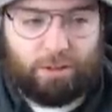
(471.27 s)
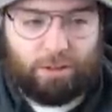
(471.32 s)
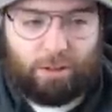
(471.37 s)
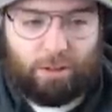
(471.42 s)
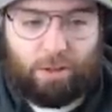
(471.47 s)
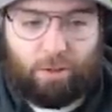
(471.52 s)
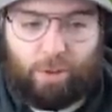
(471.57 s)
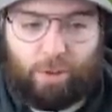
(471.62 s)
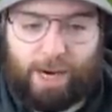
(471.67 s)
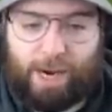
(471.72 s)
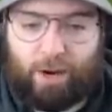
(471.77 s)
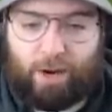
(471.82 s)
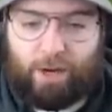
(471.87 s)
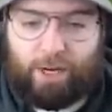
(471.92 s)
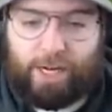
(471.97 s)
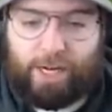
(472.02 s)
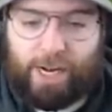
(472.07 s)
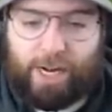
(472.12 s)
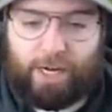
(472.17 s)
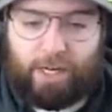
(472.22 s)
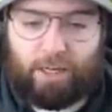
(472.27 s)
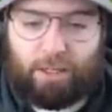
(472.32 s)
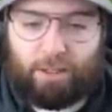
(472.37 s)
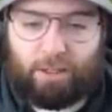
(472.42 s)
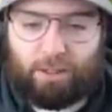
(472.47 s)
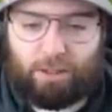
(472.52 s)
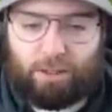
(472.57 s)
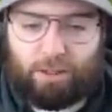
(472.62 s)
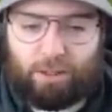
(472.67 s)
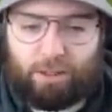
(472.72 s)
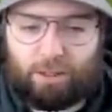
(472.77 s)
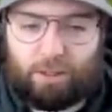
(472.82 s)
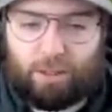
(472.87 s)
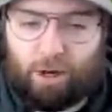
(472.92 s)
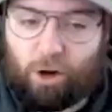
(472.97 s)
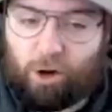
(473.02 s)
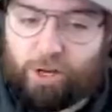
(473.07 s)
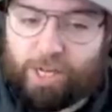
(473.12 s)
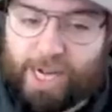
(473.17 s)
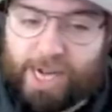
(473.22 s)
Oh, wow. Okay.
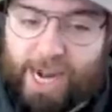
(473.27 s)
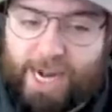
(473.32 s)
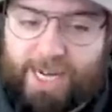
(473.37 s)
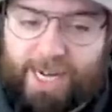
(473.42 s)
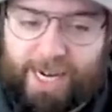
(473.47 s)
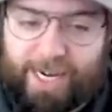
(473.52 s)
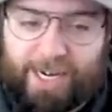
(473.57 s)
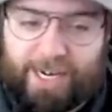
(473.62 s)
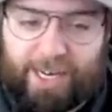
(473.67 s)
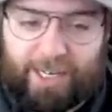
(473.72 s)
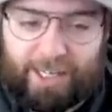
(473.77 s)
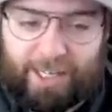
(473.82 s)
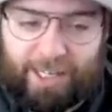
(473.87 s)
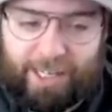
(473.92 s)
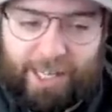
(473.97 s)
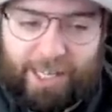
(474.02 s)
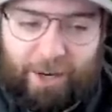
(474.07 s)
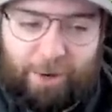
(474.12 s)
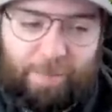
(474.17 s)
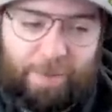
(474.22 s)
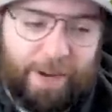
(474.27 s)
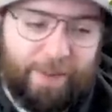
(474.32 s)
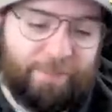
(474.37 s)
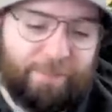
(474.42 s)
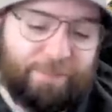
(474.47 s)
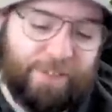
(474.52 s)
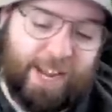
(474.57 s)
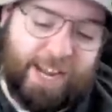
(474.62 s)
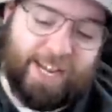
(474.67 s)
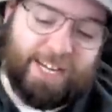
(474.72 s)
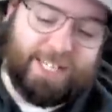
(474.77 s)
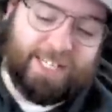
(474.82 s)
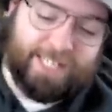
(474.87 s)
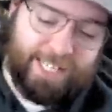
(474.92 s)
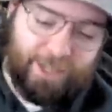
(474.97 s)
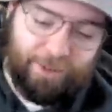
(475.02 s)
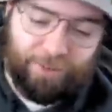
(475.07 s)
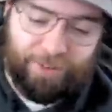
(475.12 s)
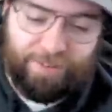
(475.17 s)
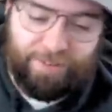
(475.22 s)
Okay, getting a little bit
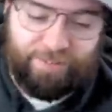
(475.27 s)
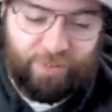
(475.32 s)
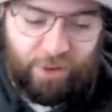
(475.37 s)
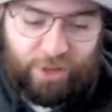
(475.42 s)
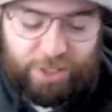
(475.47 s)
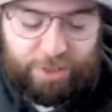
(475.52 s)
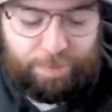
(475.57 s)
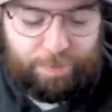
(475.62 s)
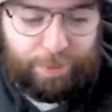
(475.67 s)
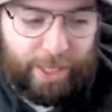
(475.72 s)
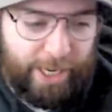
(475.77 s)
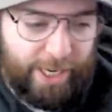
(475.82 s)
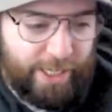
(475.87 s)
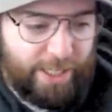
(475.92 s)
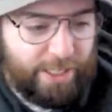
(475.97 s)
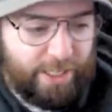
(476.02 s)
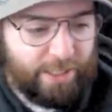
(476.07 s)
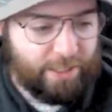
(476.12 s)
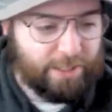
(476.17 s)
fancy on the first play.